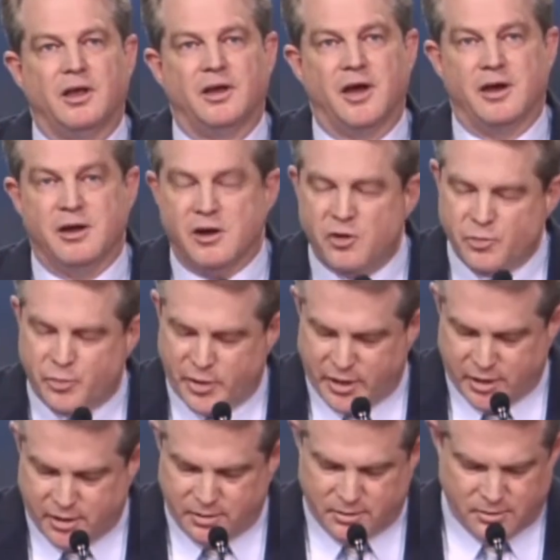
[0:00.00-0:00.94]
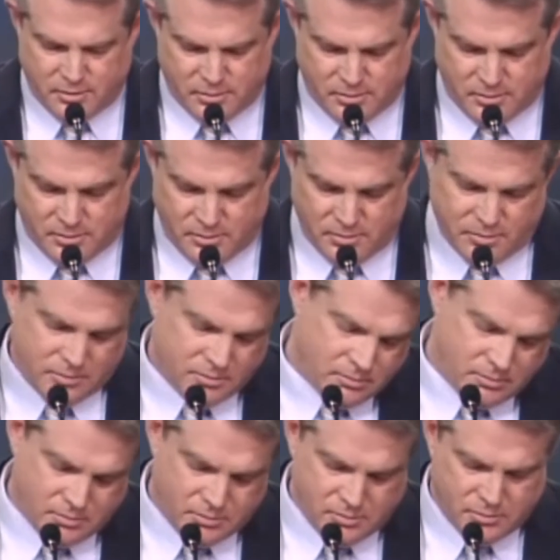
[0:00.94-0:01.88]
And I open it
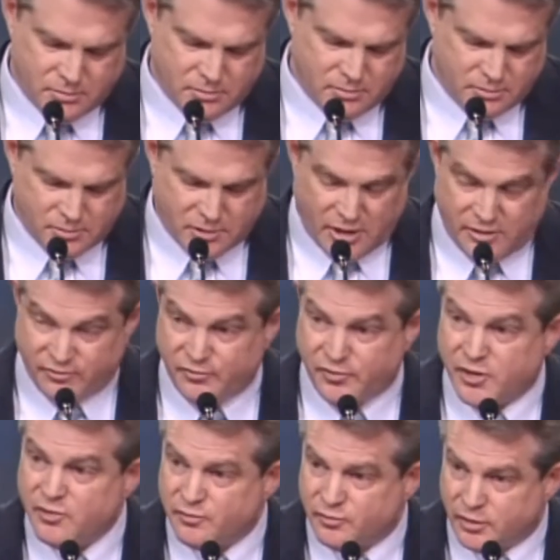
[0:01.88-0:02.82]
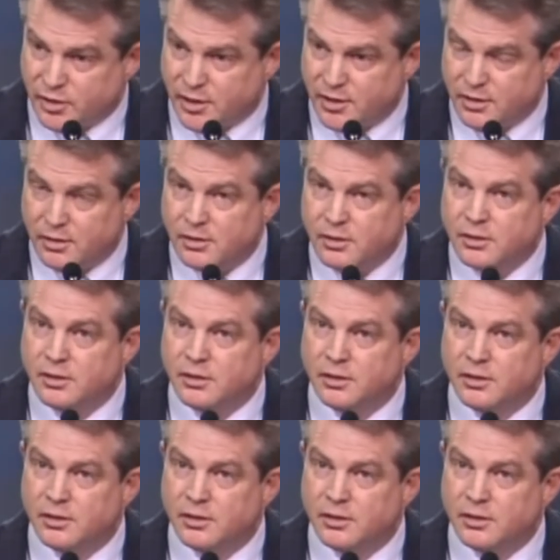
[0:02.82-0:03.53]
kind of fearfully,